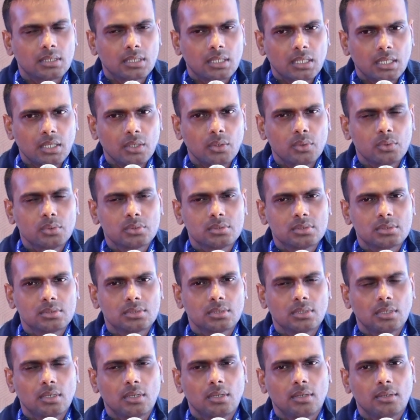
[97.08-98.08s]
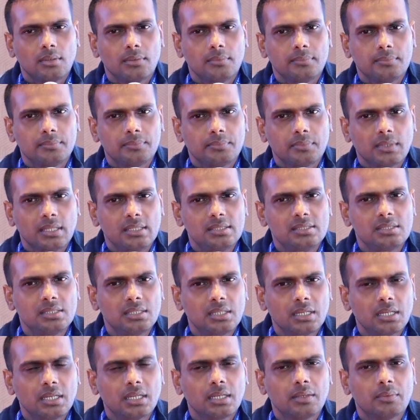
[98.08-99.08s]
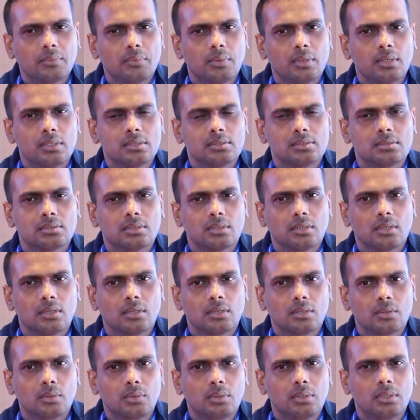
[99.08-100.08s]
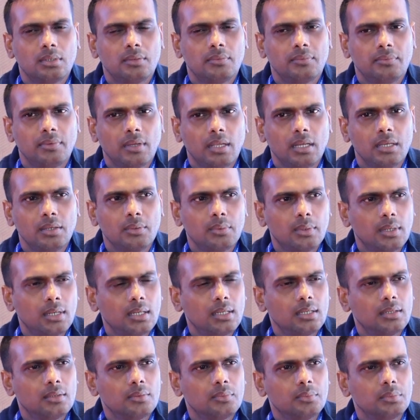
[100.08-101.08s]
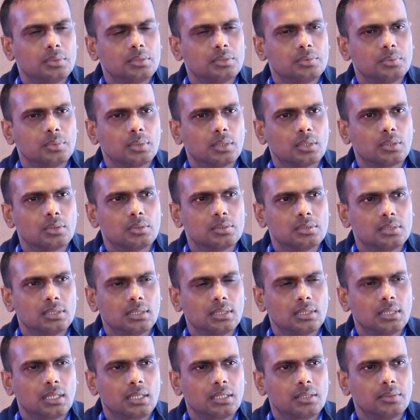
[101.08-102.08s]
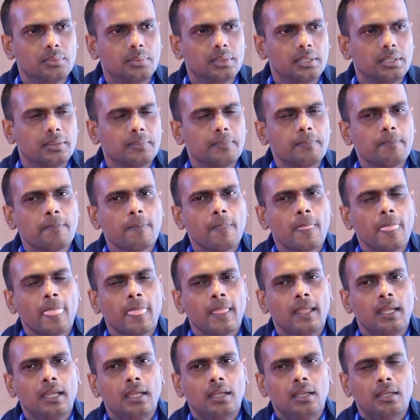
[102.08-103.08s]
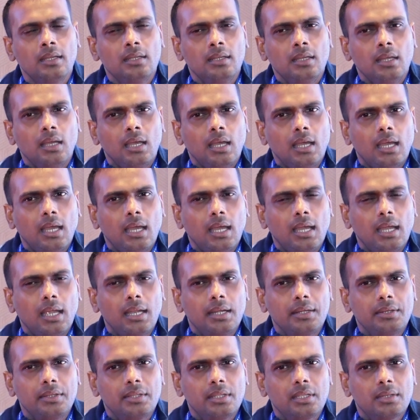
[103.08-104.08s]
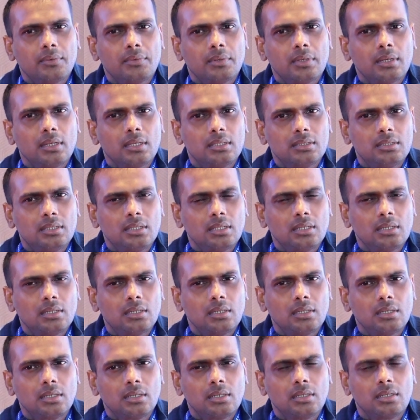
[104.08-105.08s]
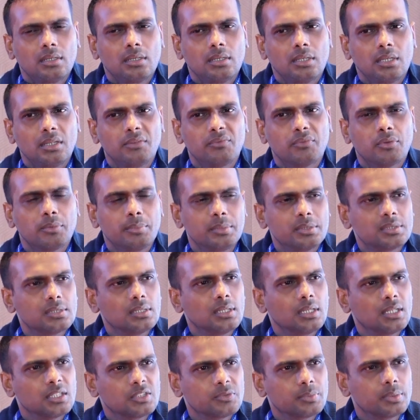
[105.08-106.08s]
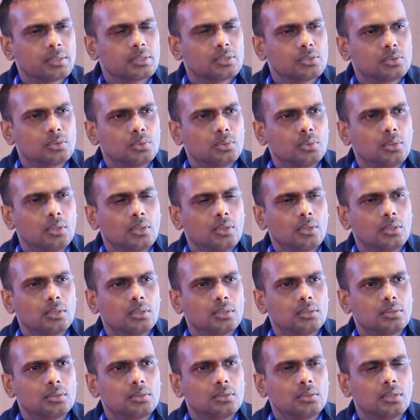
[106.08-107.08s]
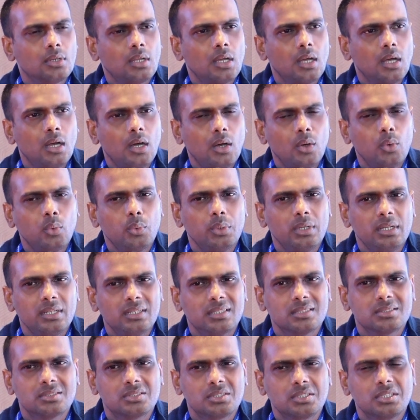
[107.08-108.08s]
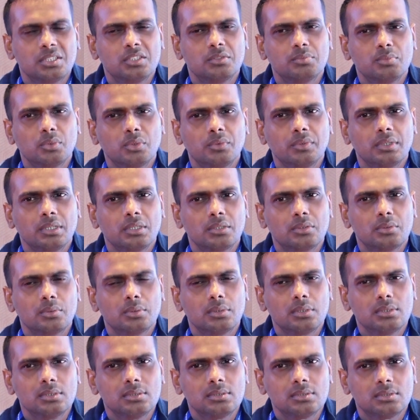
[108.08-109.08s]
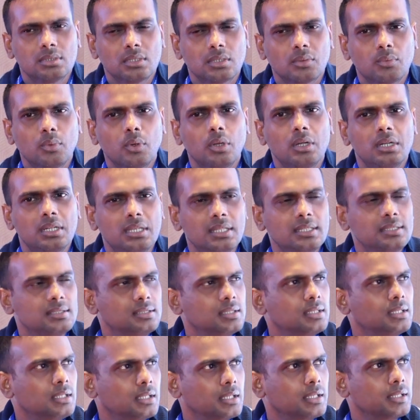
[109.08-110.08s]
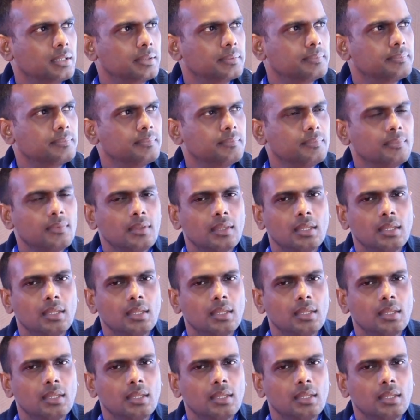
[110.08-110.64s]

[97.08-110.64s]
The chaos engineering was a good value add which we could see right away. And there were other informational aspects too on how industry is moving towards quality engineering.